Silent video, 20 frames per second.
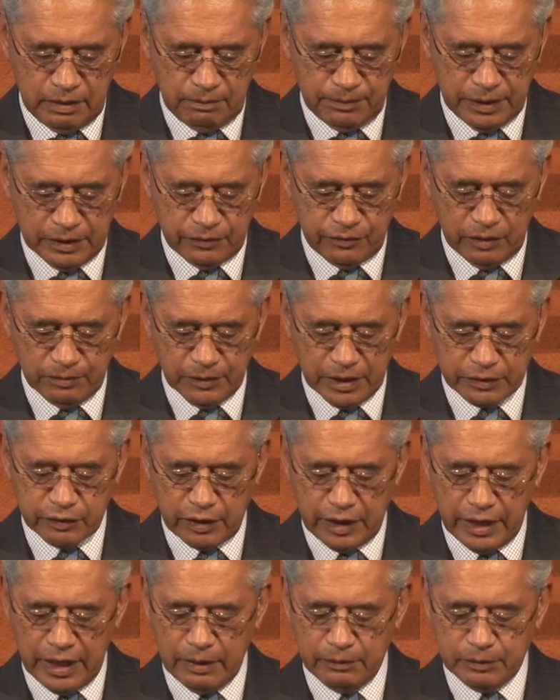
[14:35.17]
But from the
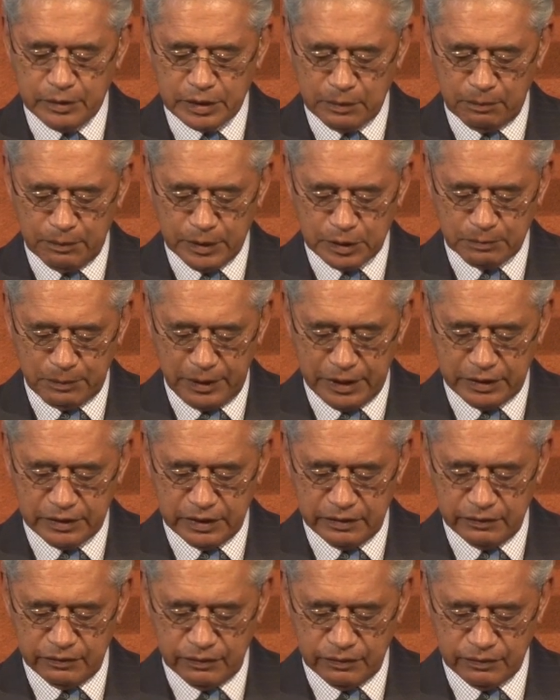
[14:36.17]
tribe's
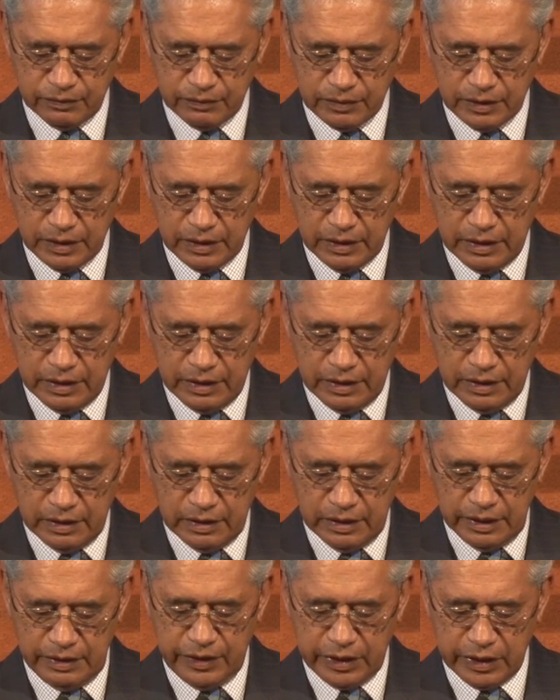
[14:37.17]
perspective,
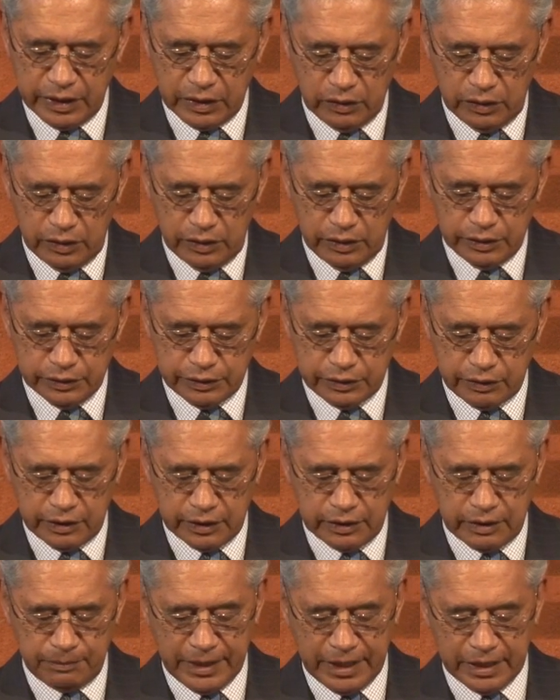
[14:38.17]
leaving it all to the
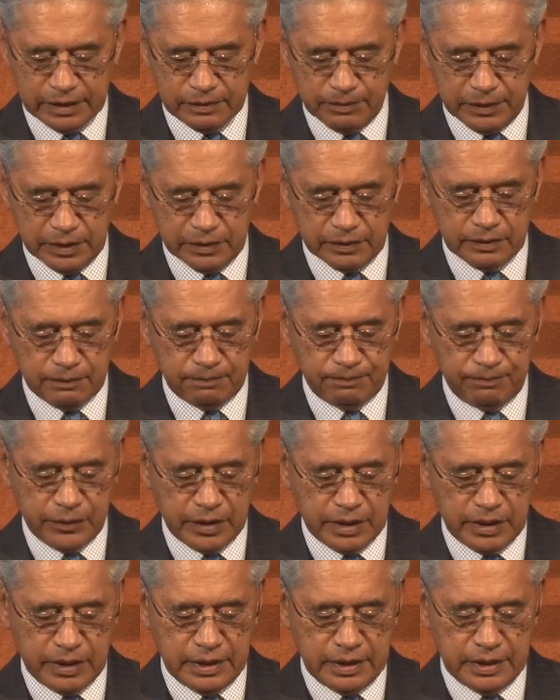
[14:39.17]
department
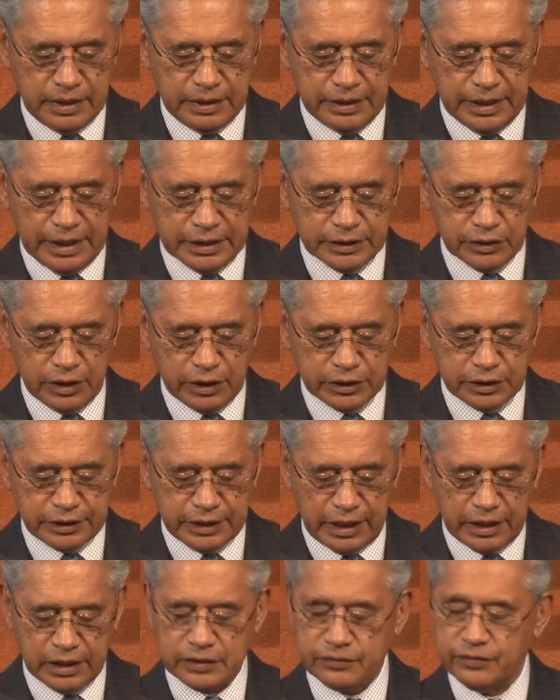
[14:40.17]
does not
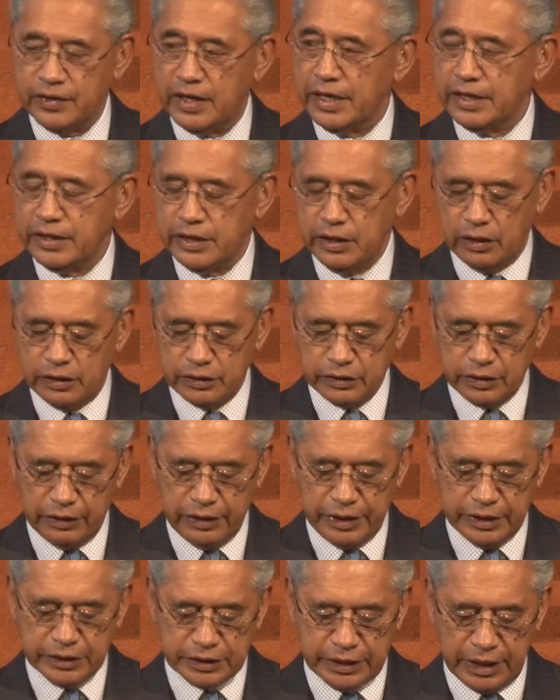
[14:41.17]
satisfy the
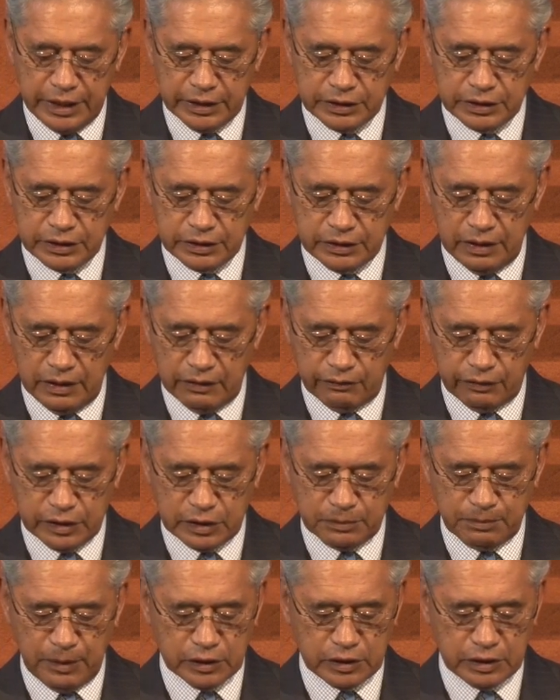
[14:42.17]
ongoing sense of
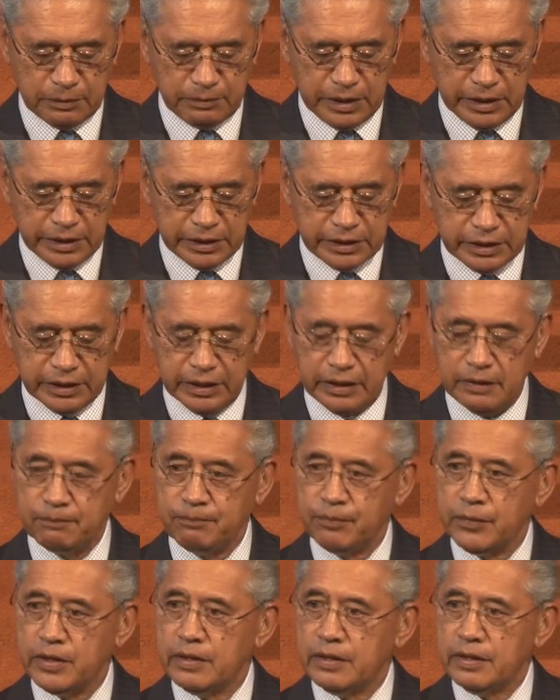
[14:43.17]
responsibility
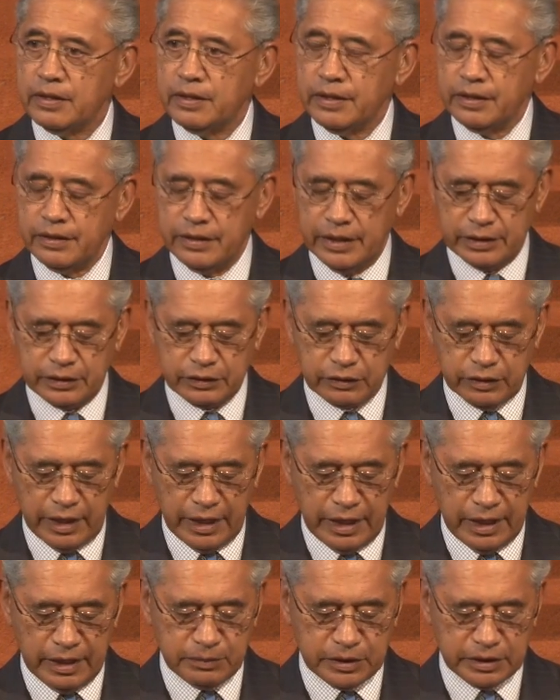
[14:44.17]
that
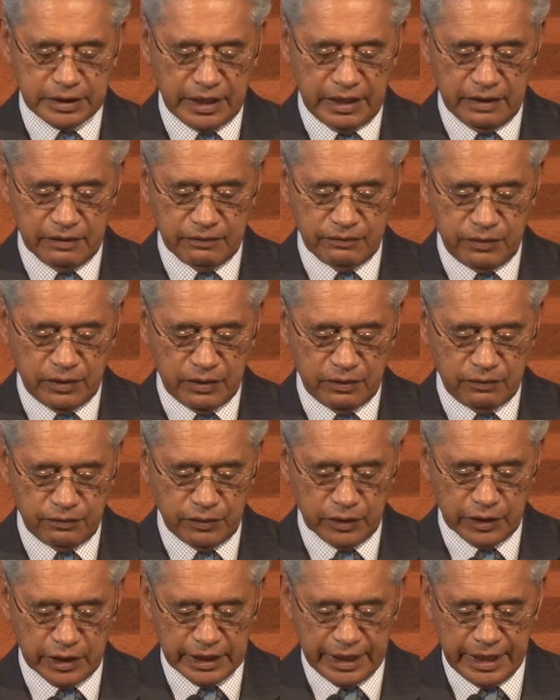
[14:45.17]
tribes have
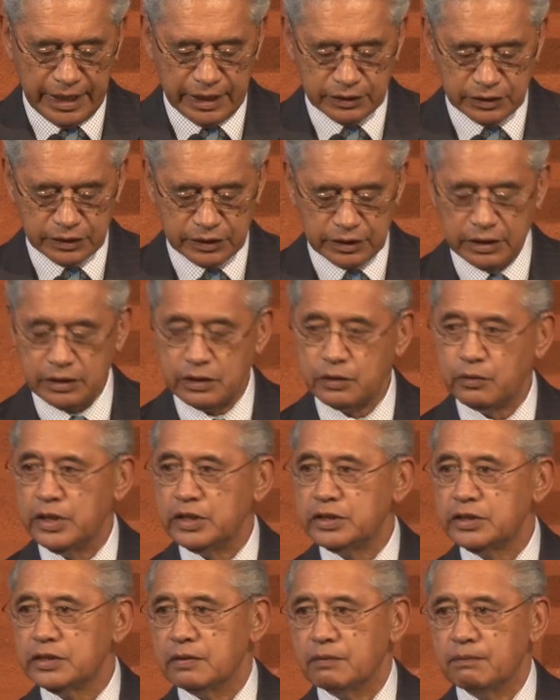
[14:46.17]
for the lands in
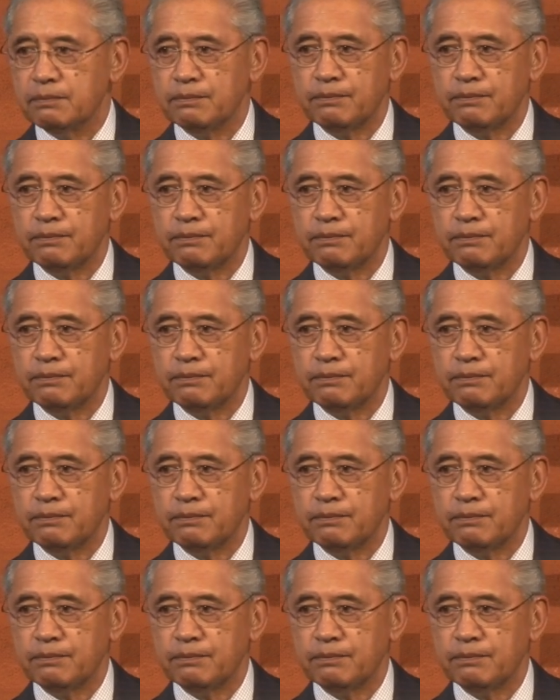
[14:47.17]
question.